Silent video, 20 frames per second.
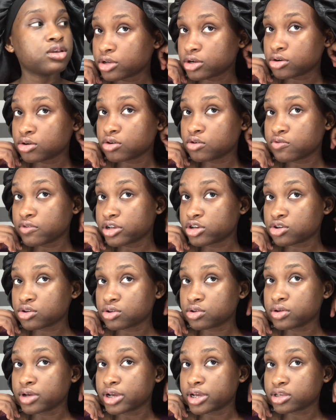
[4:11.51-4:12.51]
So I don't know if I showed
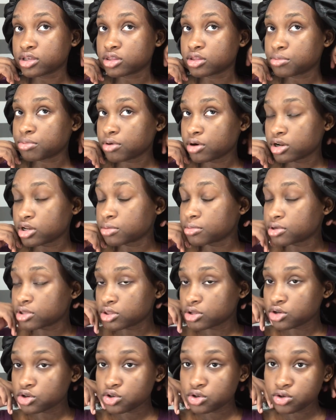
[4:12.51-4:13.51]
you guys in the parting, but
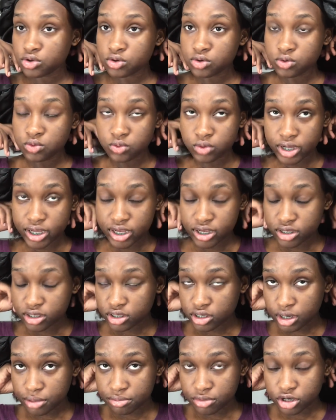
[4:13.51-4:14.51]
there's 2 ways.
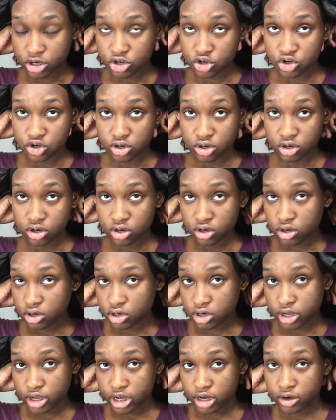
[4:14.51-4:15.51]
I'm not sure
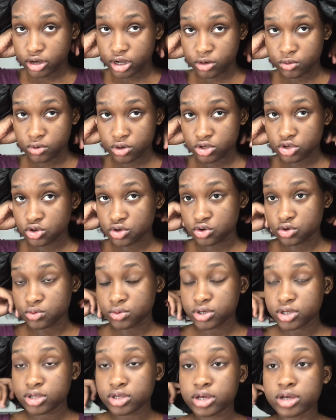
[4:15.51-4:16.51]
on how I want to do
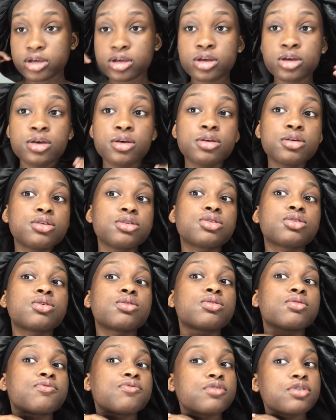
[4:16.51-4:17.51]
it yet. So
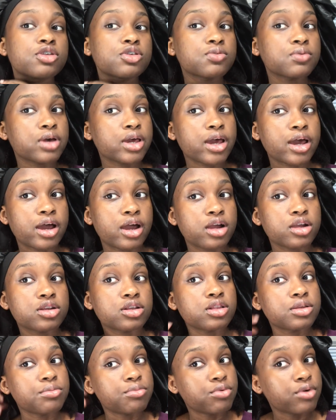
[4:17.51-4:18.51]
the first way, I
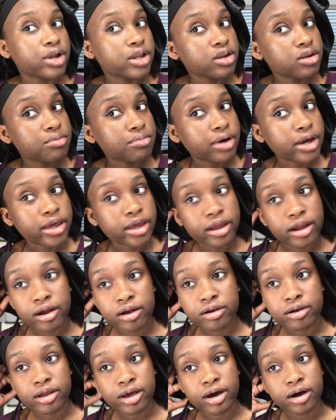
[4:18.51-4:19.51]
actually braided my hair
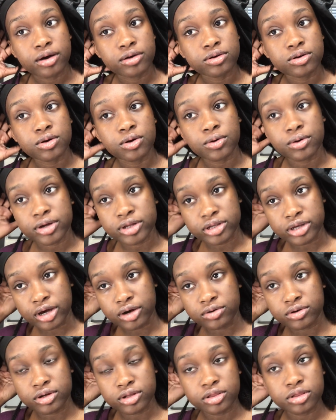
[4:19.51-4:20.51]
down, going
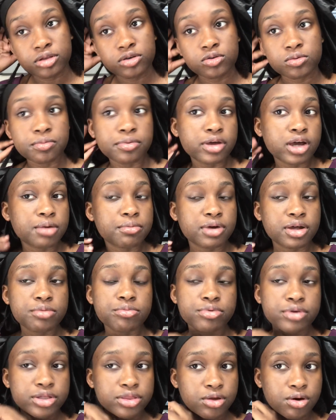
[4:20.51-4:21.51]
down a little bit. I might
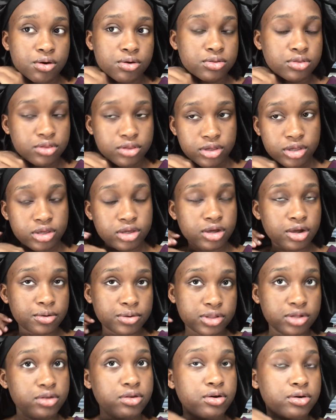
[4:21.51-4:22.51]
braid the whole thing, I
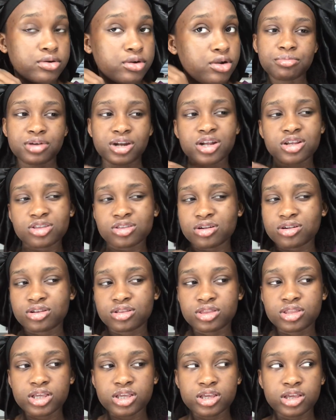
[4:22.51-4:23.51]
really don't know. But I
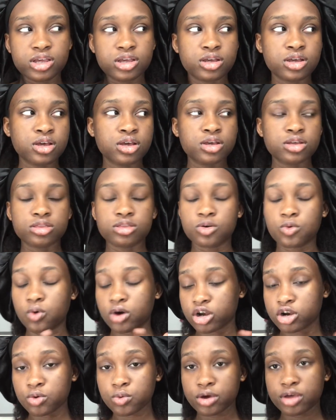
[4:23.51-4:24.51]
started thinking the
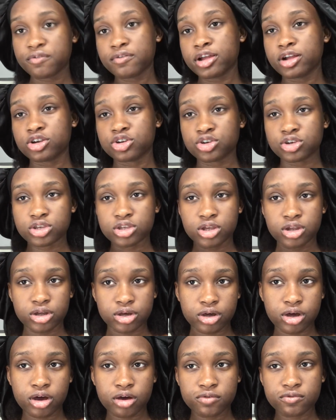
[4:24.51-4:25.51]
water wave hair is just gonna
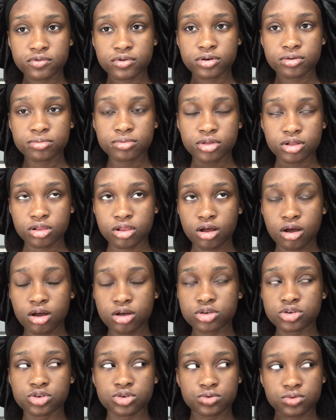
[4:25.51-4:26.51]
cover the
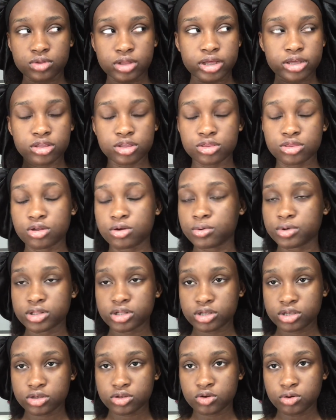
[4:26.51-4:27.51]
locks, so like there really
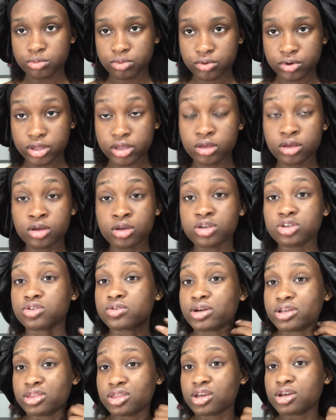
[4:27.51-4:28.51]
is no point. So
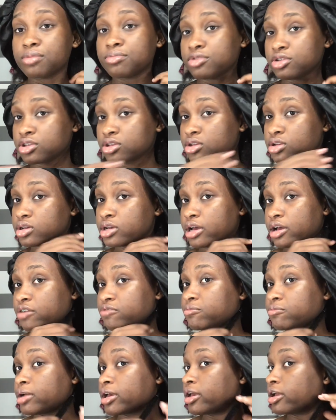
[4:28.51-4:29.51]
I think I'm just gonna
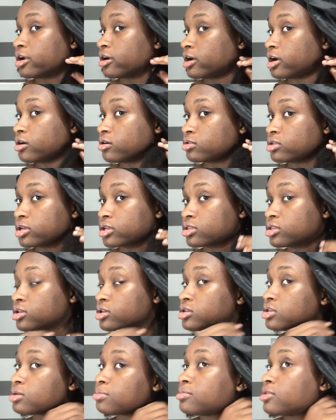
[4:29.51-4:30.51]
have my hair out like
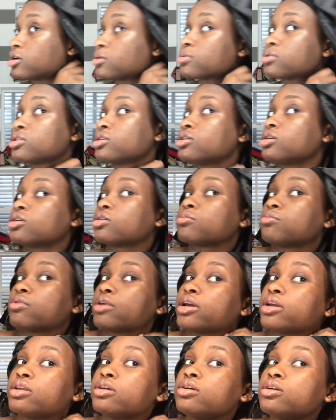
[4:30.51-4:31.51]
this. I'm not really gonna
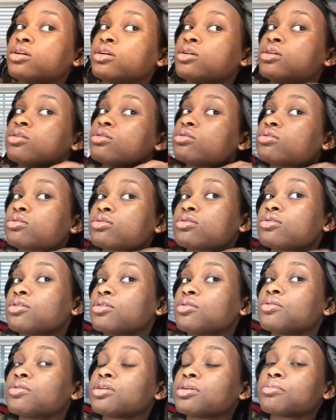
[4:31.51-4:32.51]
braid it.
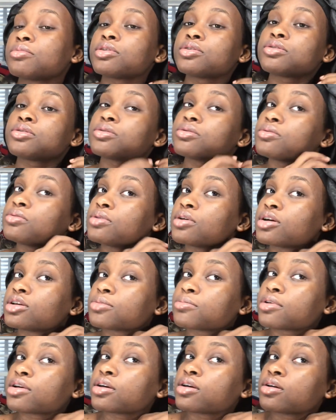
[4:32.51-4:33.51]
So I'm gonna show you guys
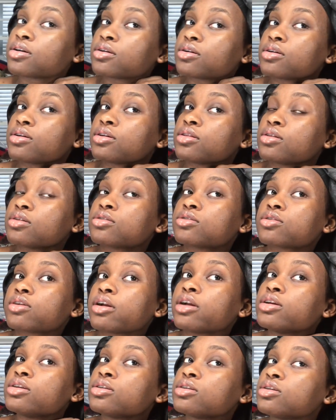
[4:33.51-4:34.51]
my hair. It looks
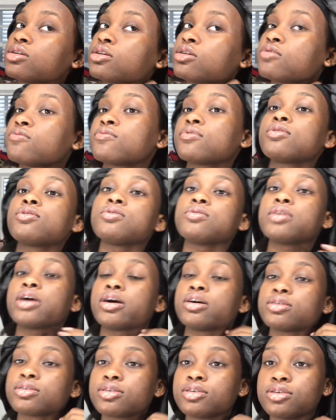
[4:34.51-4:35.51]
crazy, even though you
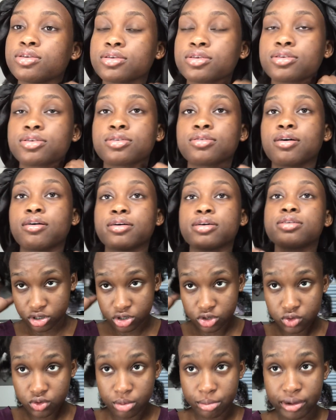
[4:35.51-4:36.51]
guys just saw it.
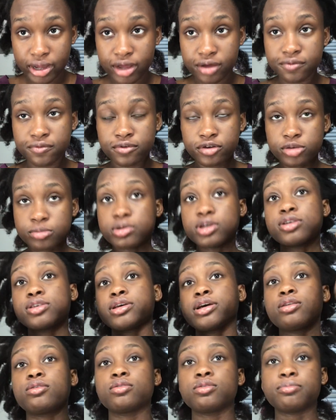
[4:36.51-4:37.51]
do the back first because
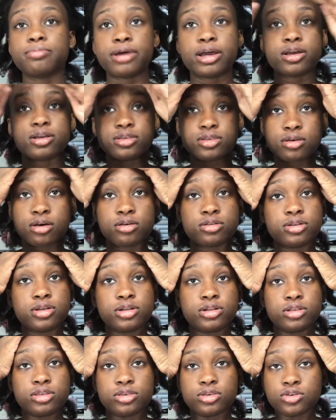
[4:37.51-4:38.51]
I know the back is all done
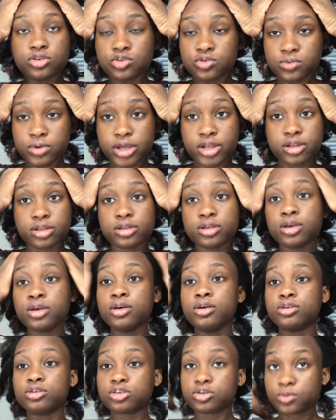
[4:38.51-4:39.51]
and situated.
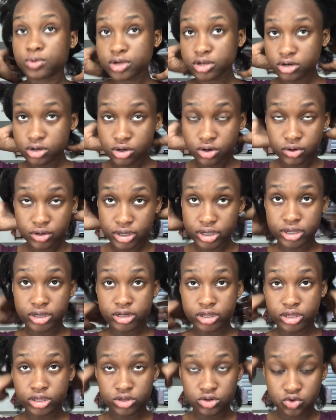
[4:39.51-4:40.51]
So we're gonna go ahead
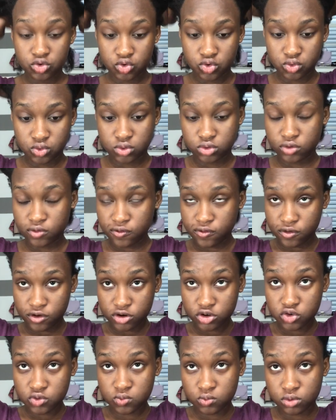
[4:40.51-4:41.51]
and do the
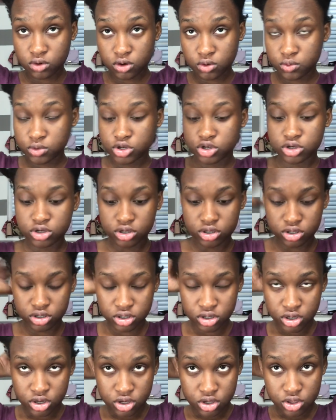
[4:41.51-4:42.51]
first row, which is
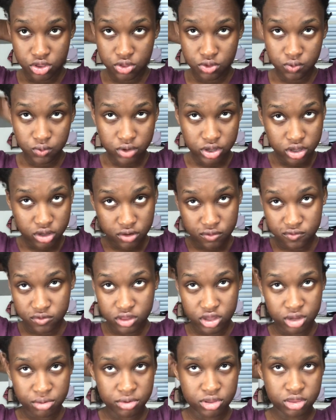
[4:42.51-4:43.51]
3 of
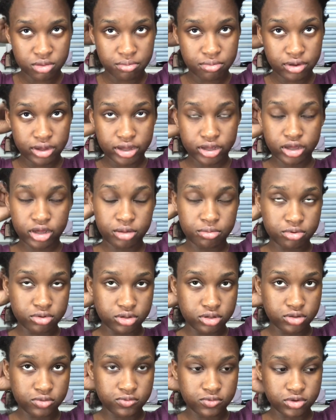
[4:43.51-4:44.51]
them in the back, I
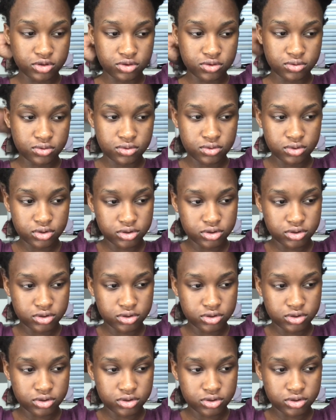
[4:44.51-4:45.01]
believe. 1, 2, 3.